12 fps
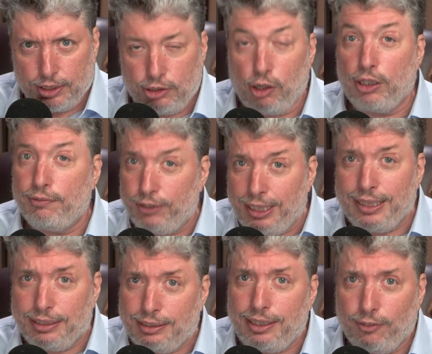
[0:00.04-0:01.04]
So
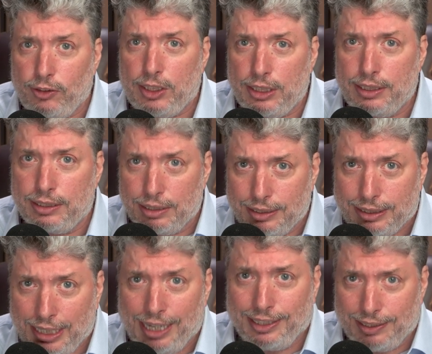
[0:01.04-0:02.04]
Leviticus
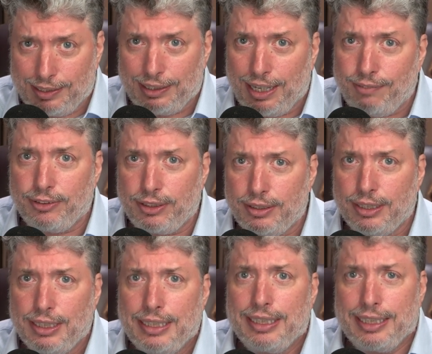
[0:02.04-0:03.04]
17:10 and 11
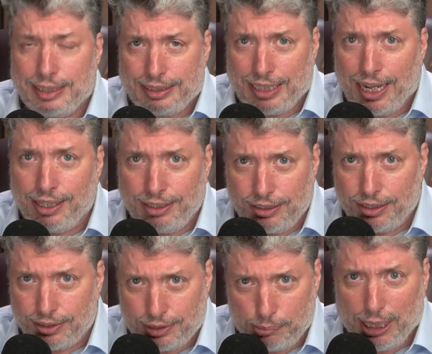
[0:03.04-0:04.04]
is telling
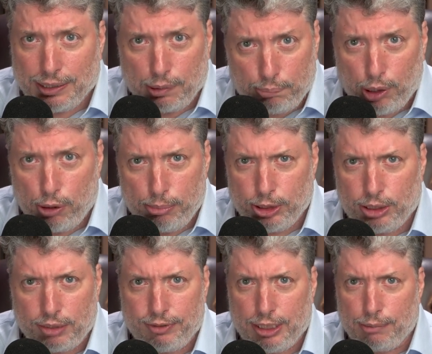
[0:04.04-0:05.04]
us about the
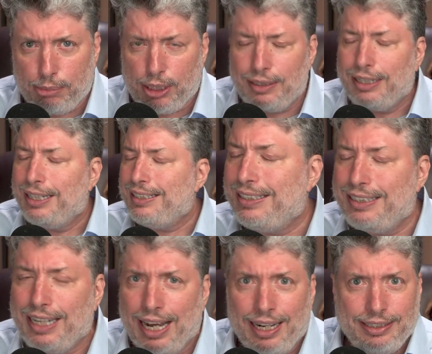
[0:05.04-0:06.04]
prohibition of eating blood,
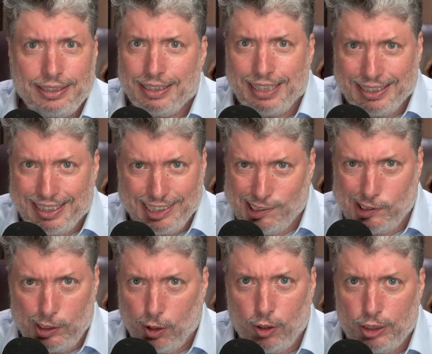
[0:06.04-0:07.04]
not that this
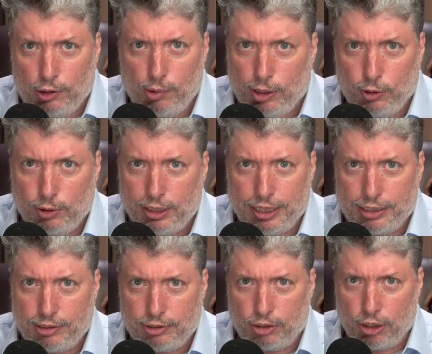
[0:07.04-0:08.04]
is the only way you can get
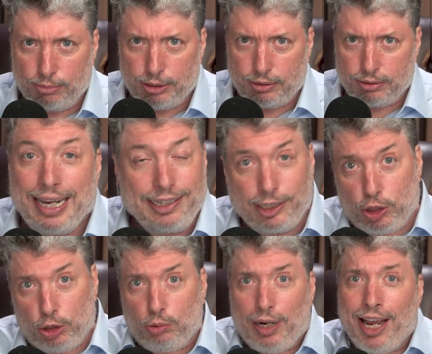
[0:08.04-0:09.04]
an atonement. And the
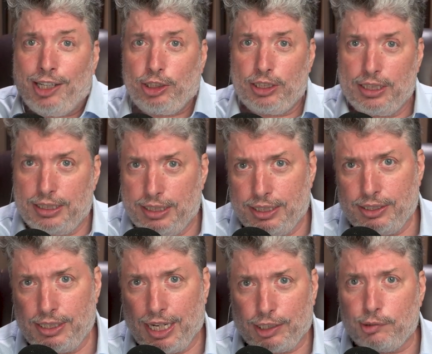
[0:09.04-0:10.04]
tragedy
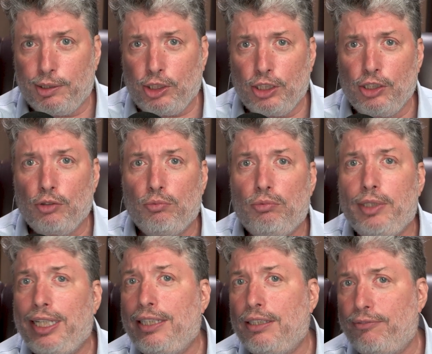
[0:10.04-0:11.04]
is that Christians
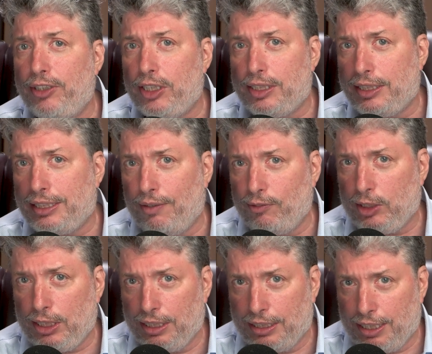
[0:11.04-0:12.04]
read Leviticus
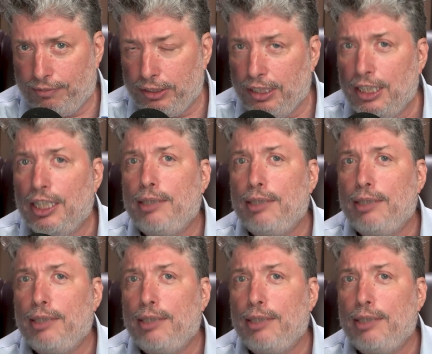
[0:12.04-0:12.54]
17:11